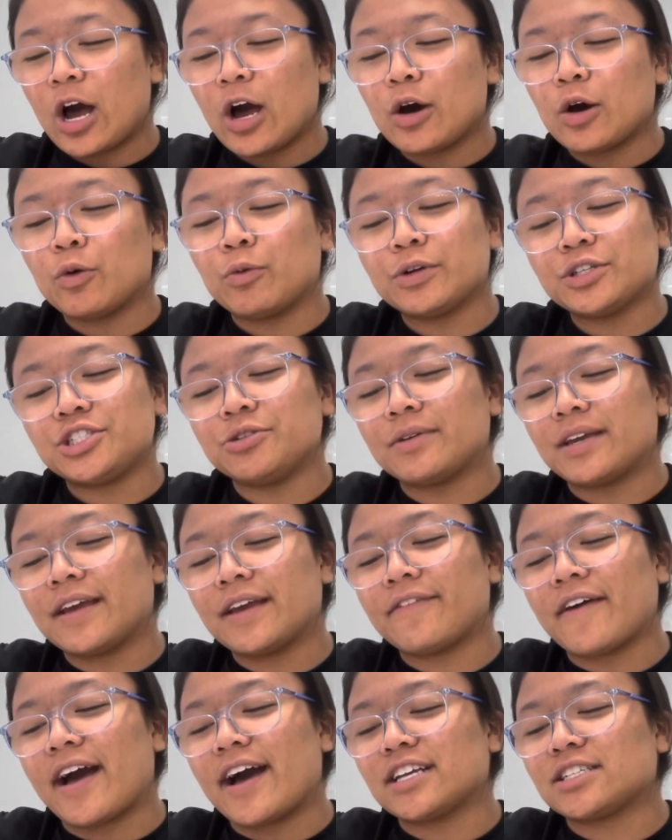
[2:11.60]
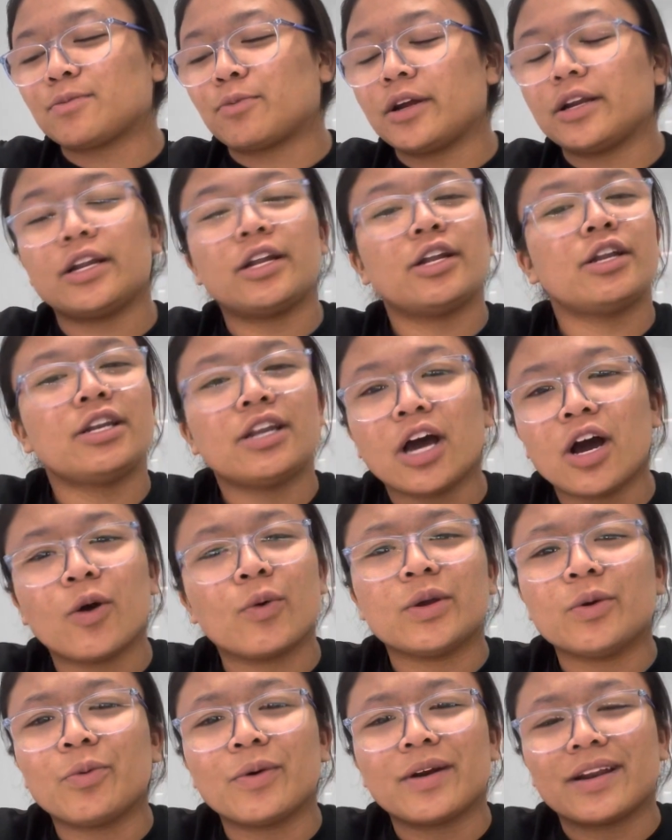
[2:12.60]
Would you give aspirin? No,
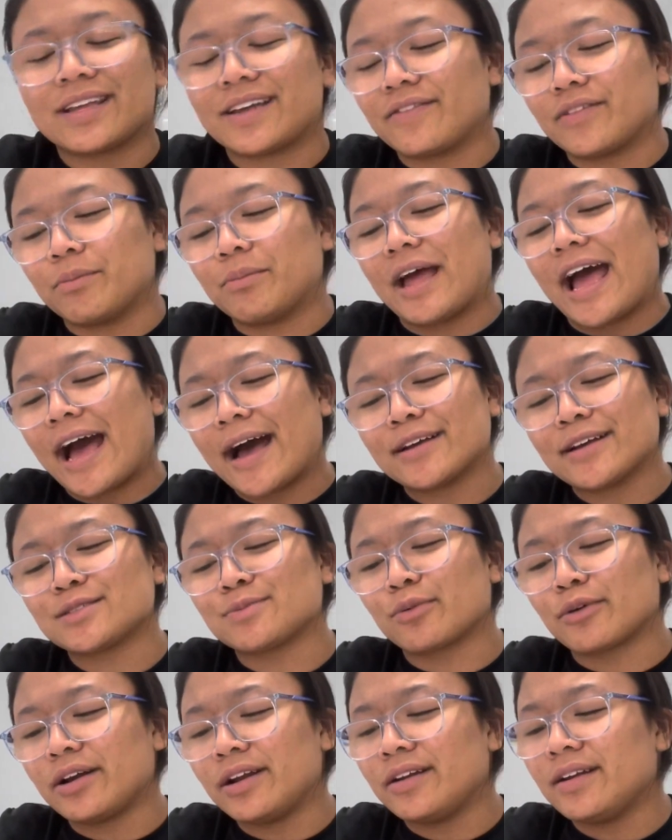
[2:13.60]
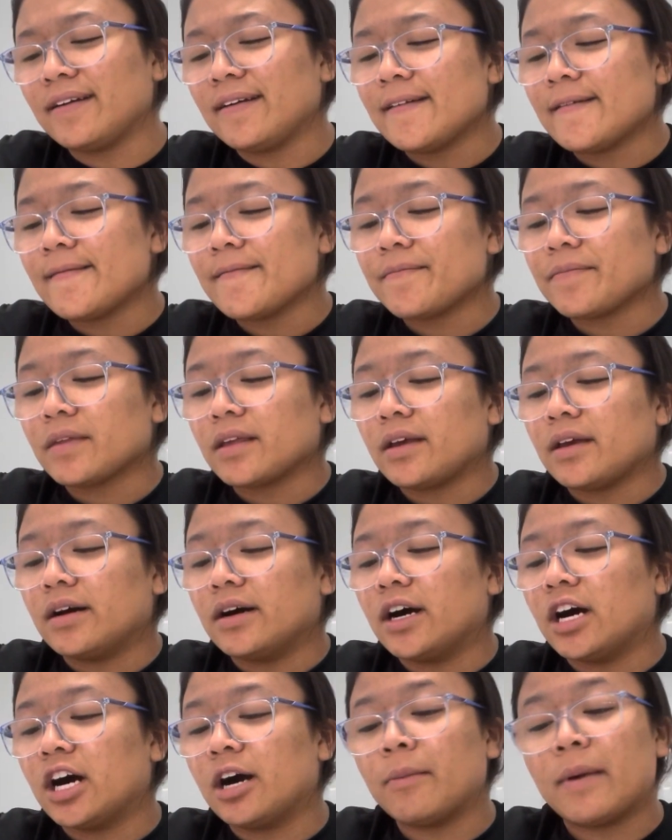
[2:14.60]
you wouldn't give them aspirin.
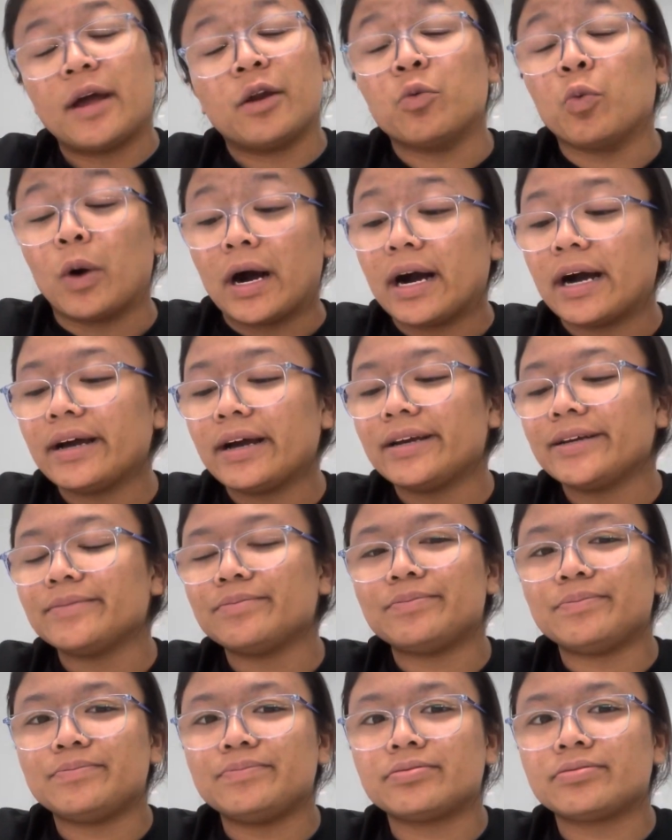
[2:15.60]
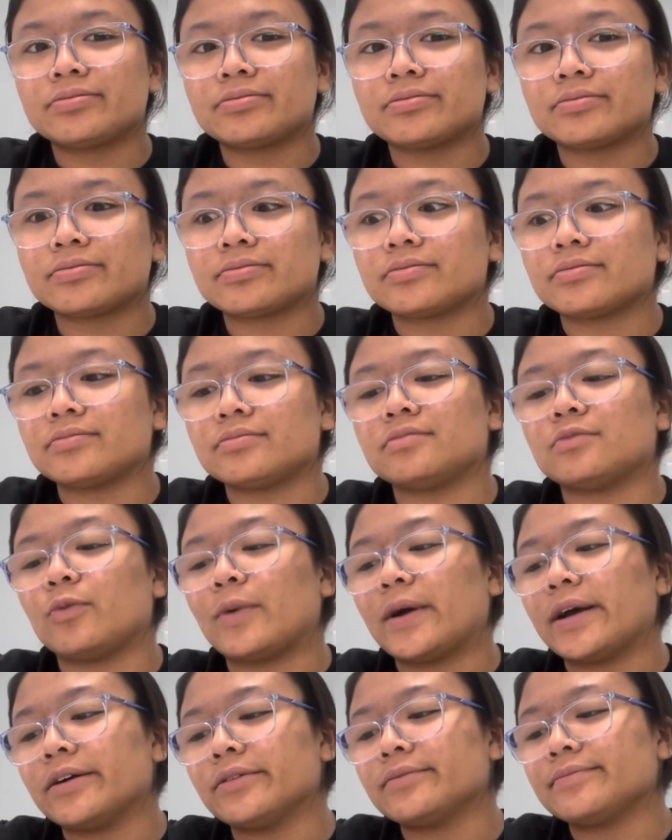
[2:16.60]
And why?
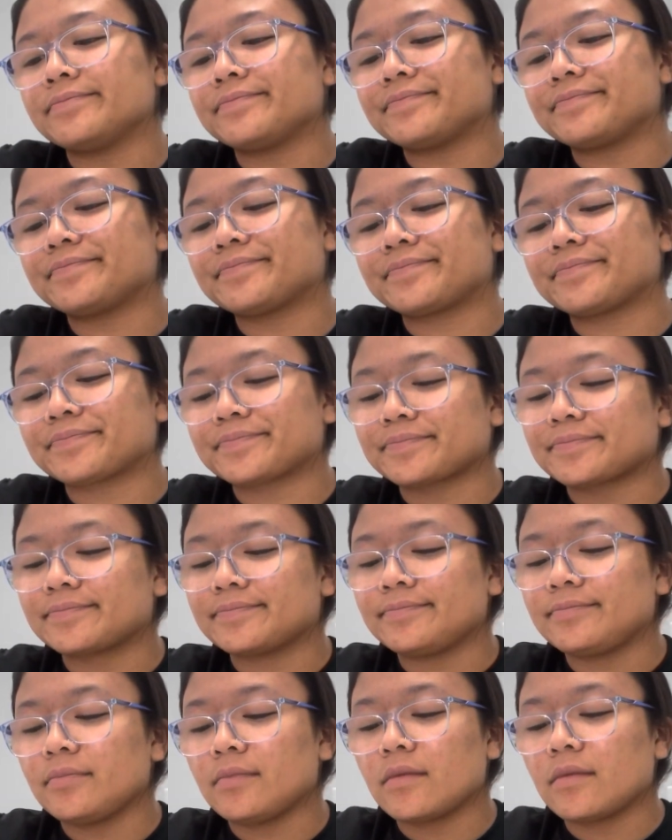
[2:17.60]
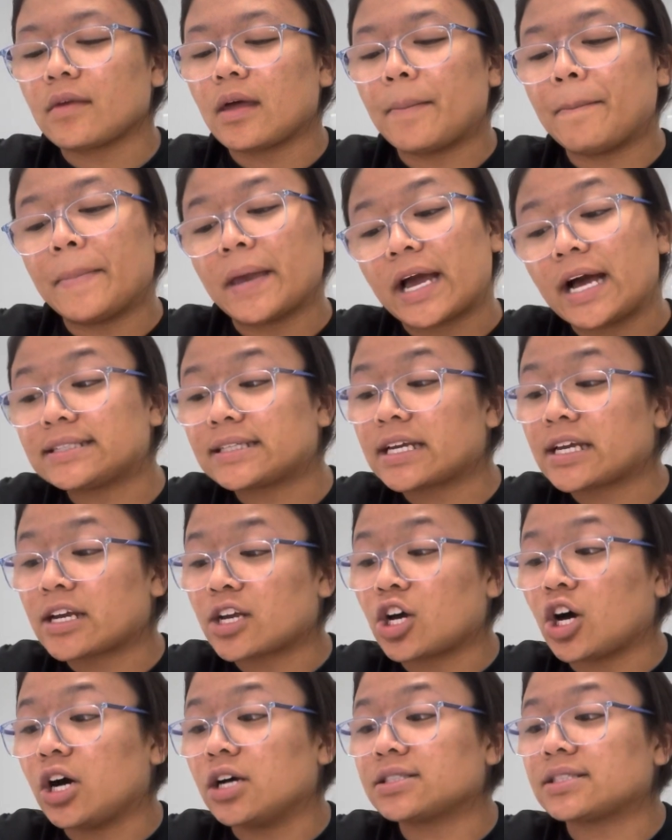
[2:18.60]
Well, because it can
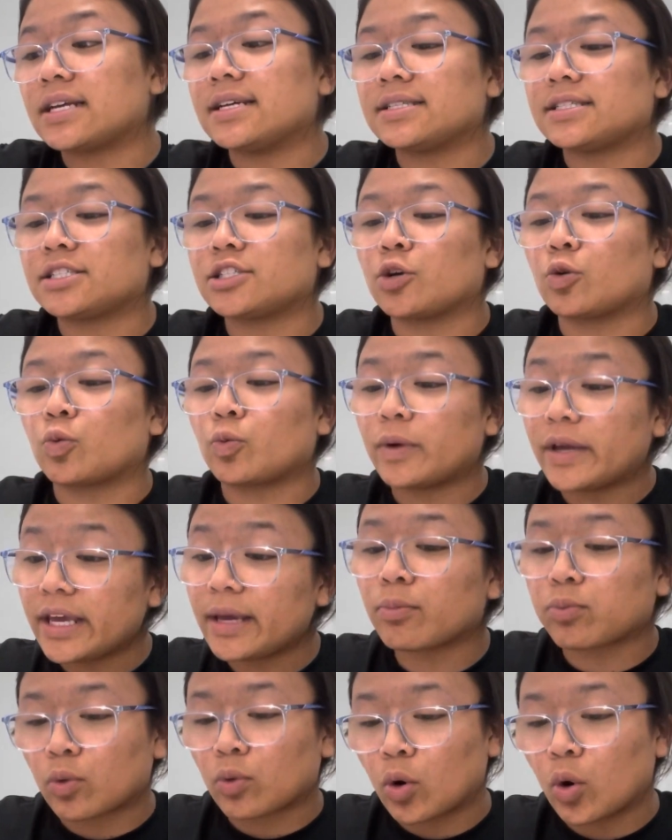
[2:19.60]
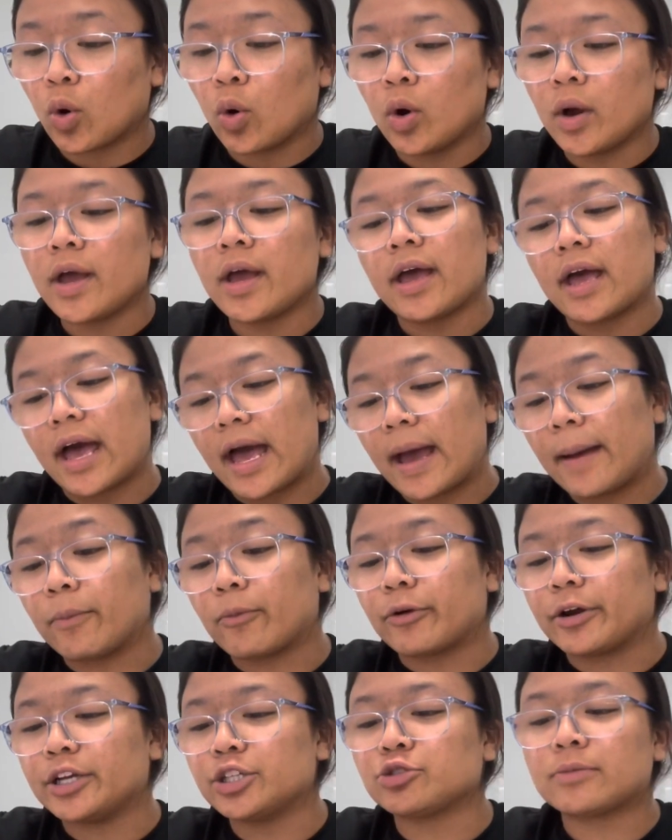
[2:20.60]
cause a cerebral
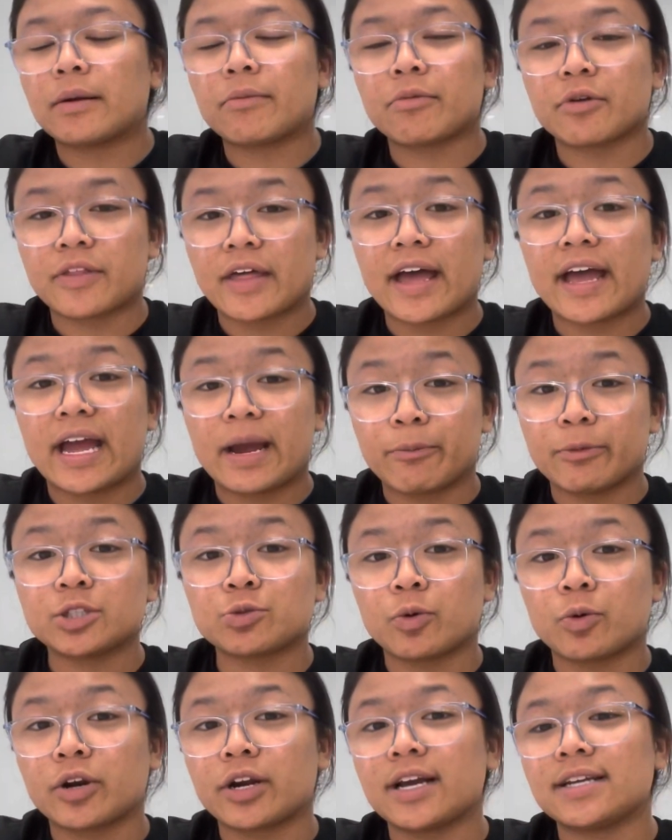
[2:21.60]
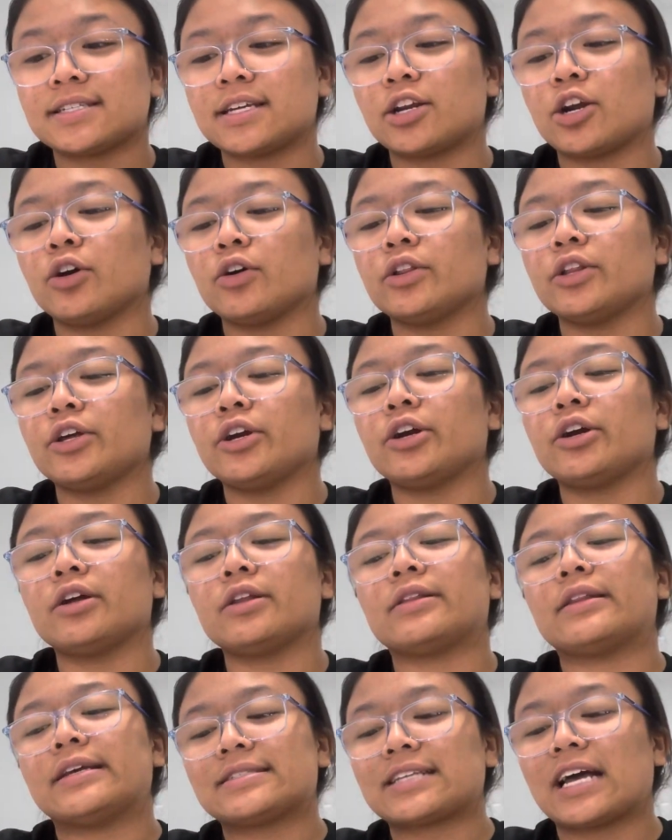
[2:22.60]
hemorrhage. Remember that hemorrhage word I said earlier?
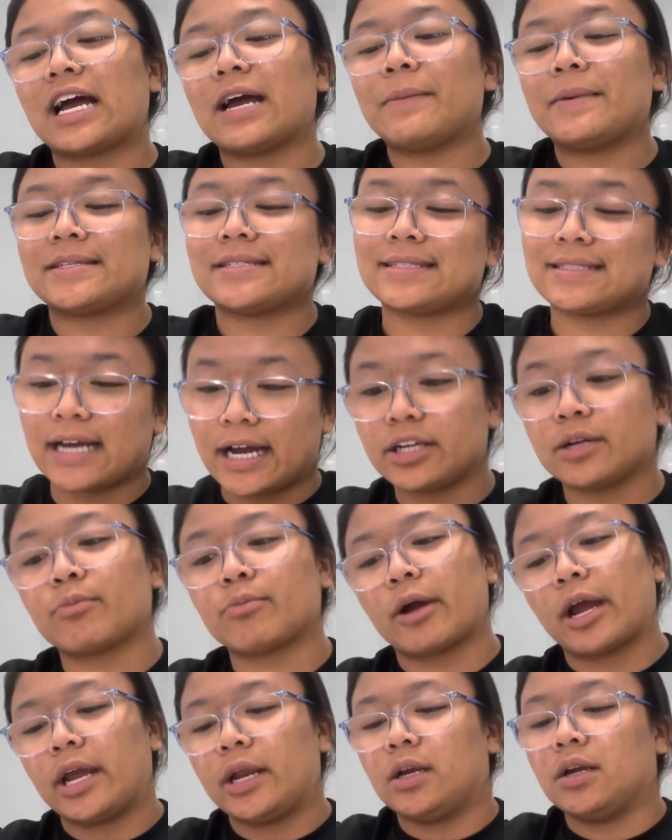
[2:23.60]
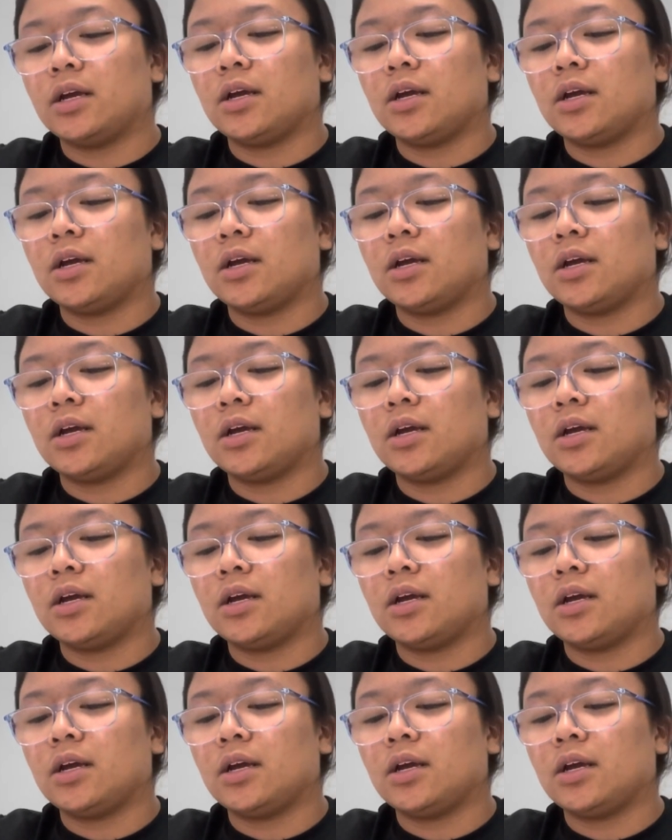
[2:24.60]
This time it's inside your brain.